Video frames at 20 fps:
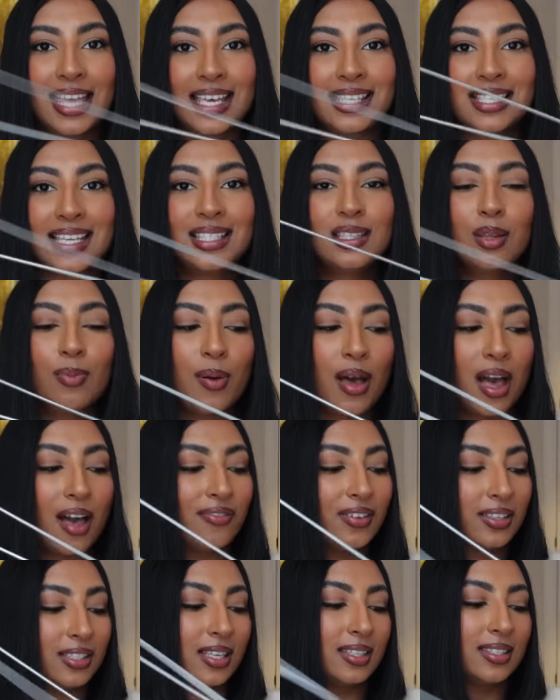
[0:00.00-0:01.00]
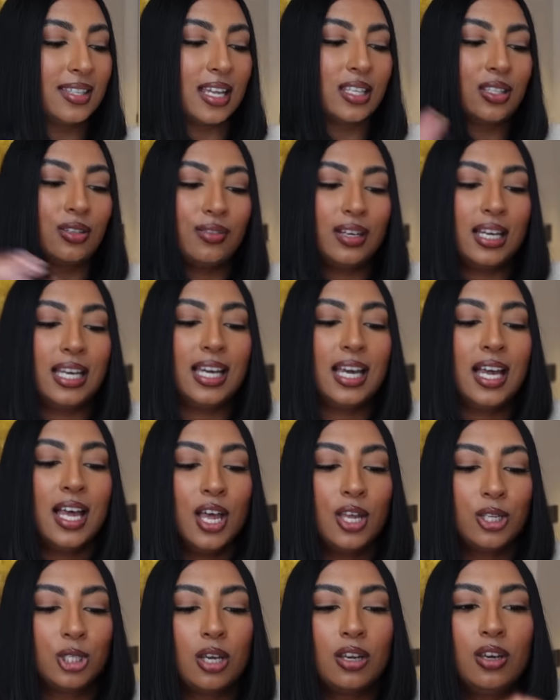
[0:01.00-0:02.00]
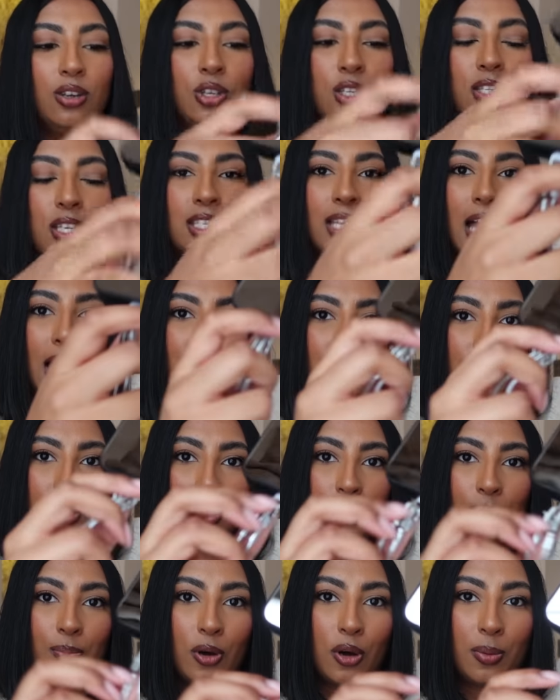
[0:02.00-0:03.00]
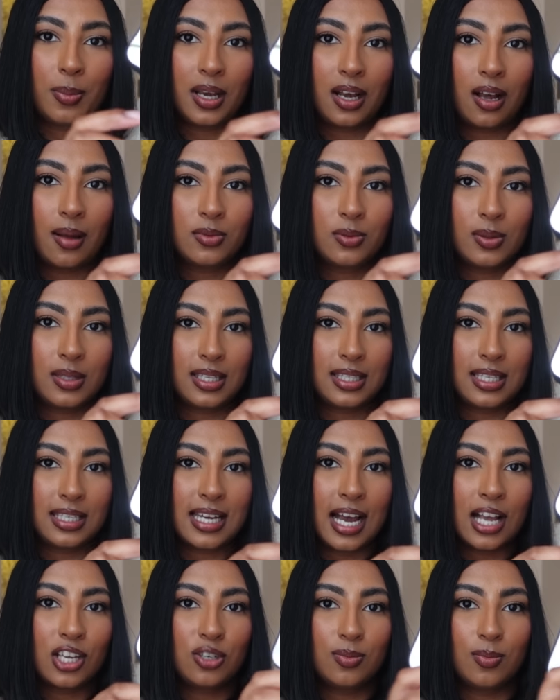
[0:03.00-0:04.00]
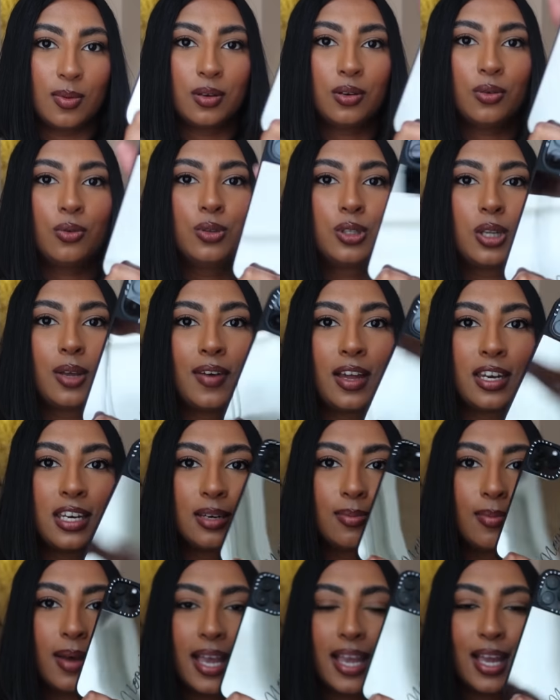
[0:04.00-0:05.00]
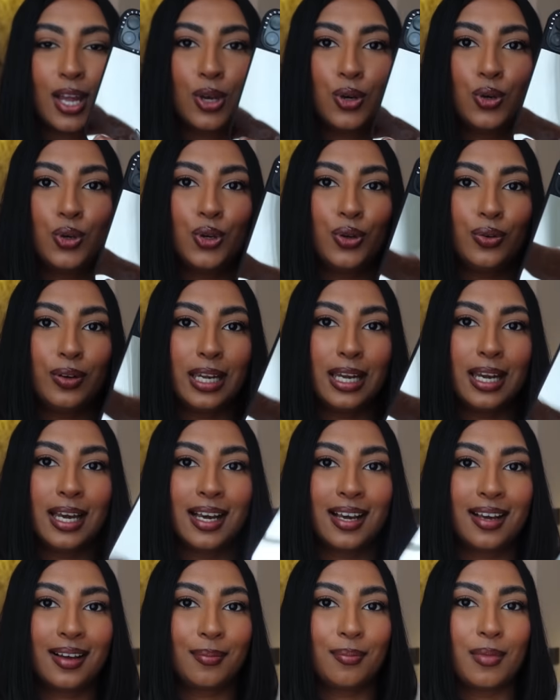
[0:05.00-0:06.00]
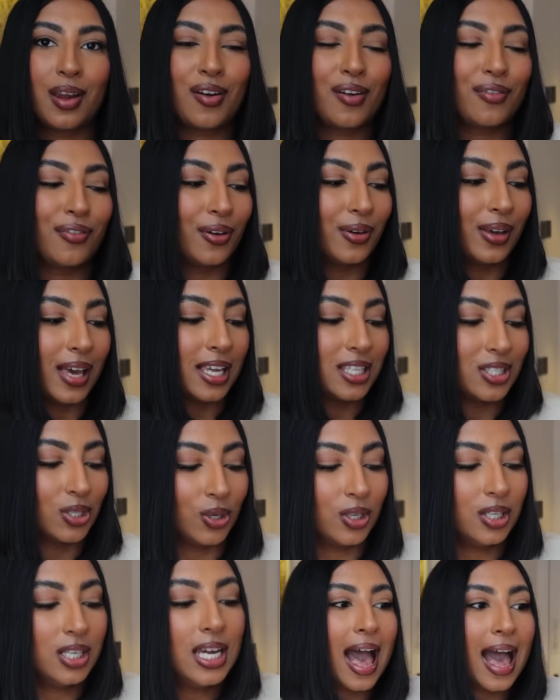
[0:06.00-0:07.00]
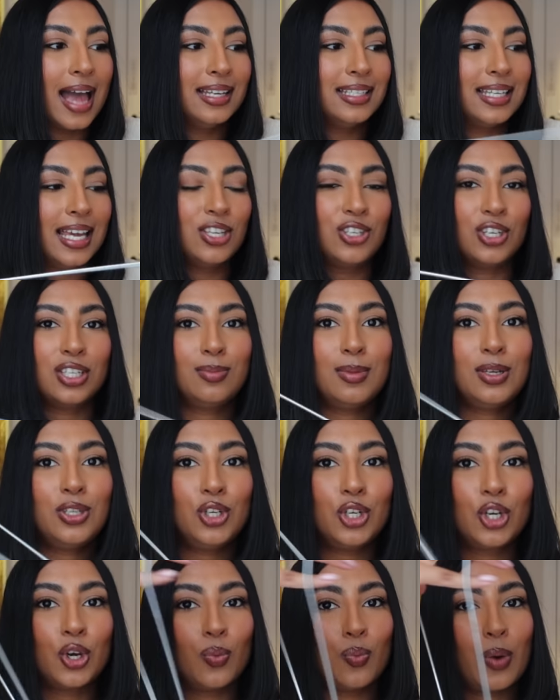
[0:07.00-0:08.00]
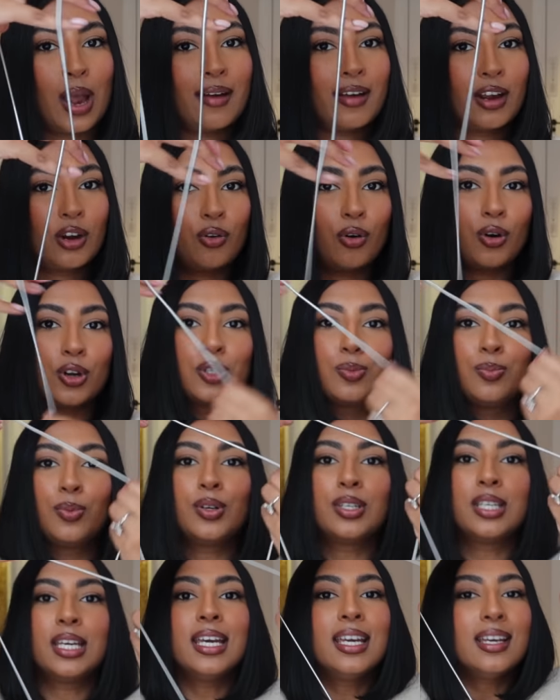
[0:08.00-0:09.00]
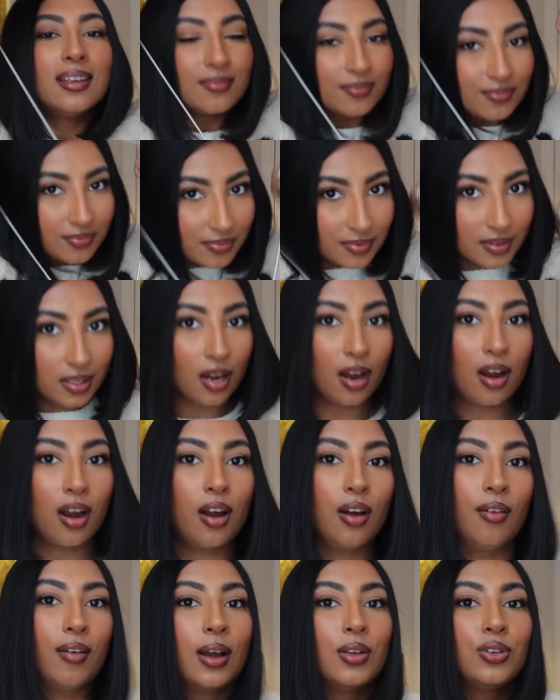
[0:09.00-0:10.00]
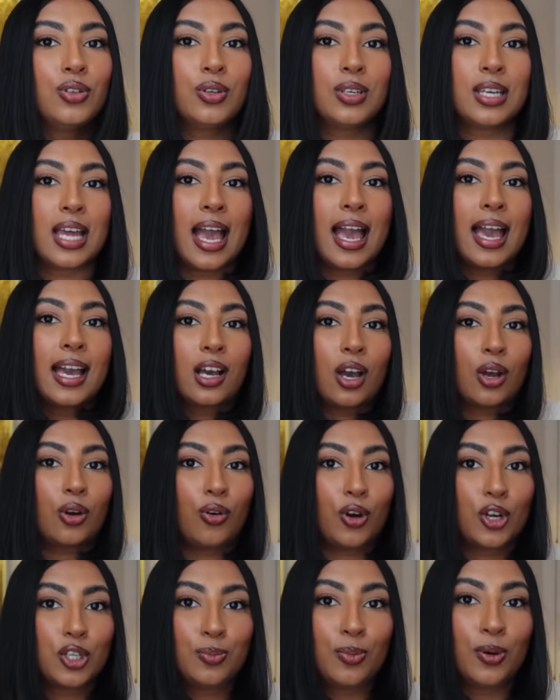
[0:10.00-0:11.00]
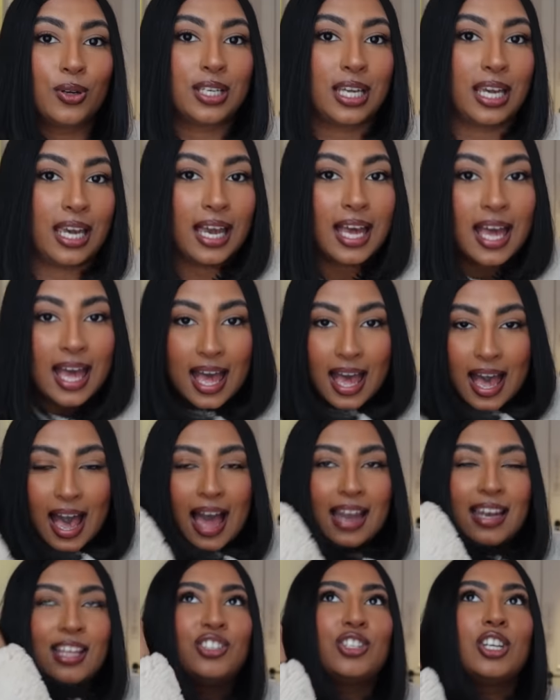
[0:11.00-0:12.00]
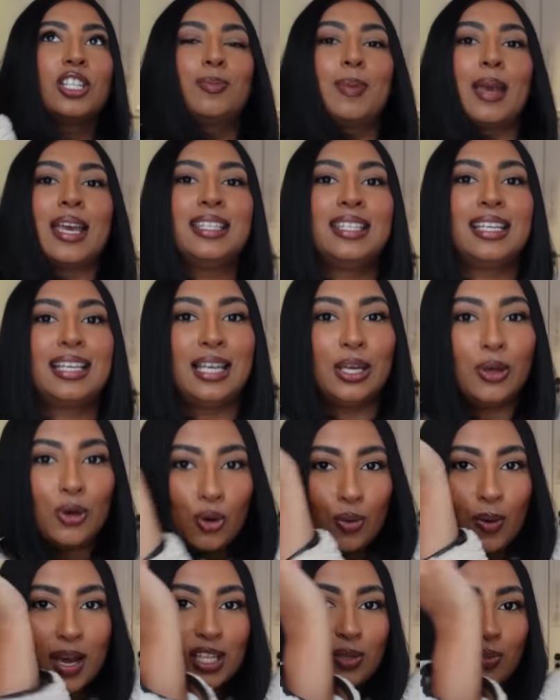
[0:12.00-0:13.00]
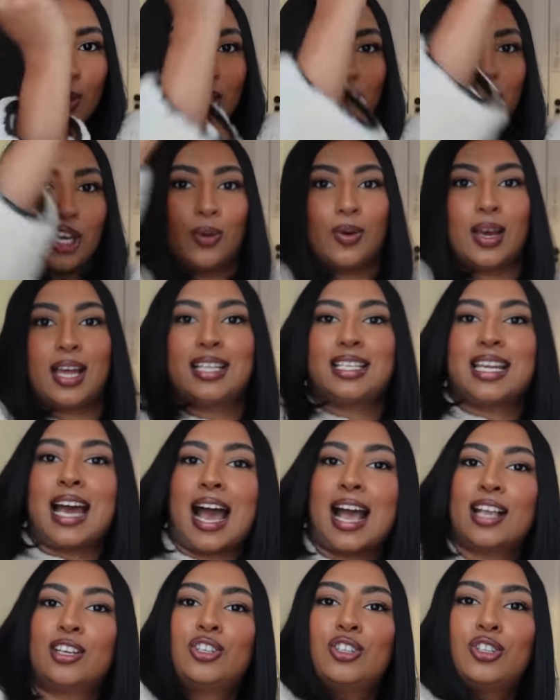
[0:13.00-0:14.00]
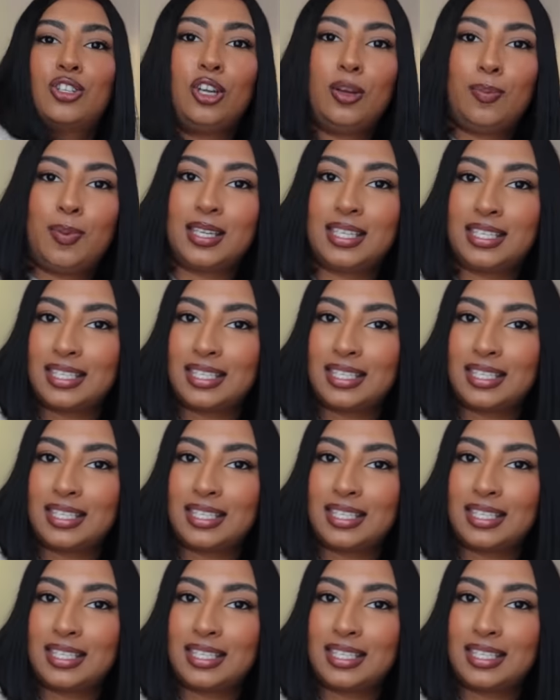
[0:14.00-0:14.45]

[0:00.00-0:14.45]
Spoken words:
This is the perfect accessory. So you just attach it to the bottom. It comes with this attachment. Also, I've added my Nuri mirror phone case on, and it just means you can wear it crossbody around your neck, crossbody, and it's just basically always with you, attached, super